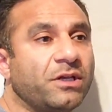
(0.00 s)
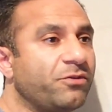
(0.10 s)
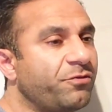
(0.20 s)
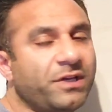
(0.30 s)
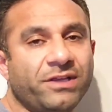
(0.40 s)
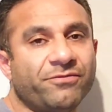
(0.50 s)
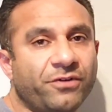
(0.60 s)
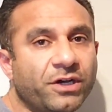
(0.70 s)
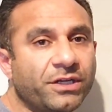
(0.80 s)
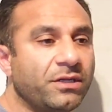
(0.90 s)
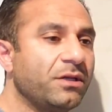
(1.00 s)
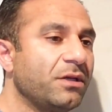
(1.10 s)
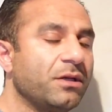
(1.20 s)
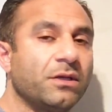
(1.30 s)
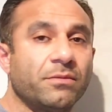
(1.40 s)
If you're feeling fine,
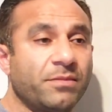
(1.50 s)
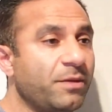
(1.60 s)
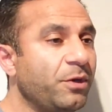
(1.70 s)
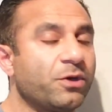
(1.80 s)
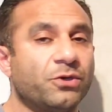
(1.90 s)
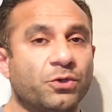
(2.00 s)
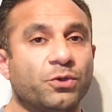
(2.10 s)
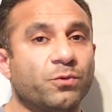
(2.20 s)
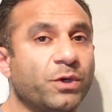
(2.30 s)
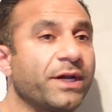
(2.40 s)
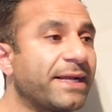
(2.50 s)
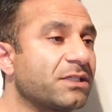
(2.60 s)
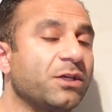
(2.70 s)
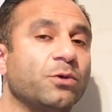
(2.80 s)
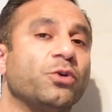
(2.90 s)
maybe you can do the
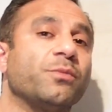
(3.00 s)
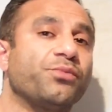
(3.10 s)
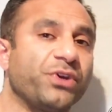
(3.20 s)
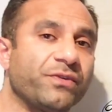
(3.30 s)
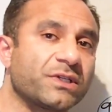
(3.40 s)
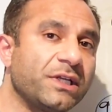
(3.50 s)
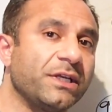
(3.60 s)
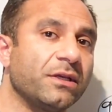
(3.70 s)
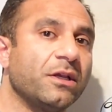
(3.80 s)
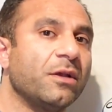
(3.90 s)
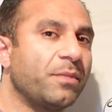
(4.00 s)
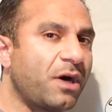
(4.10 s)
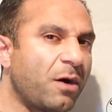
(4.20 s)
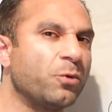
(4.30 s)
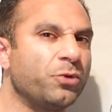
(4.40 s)
workouts that you were doing previously,
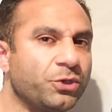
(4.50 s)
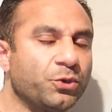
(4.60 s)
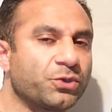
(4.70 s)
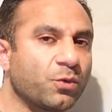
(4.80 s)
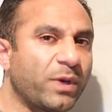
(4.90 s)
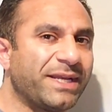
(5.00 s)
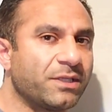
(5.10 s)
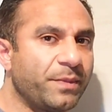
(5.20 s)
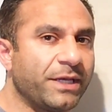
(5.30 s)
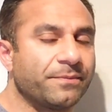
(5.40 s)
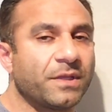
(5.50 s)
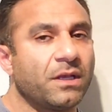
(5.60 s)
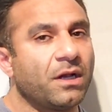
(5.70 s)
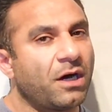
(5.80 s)
but I would reduce the weight a bit.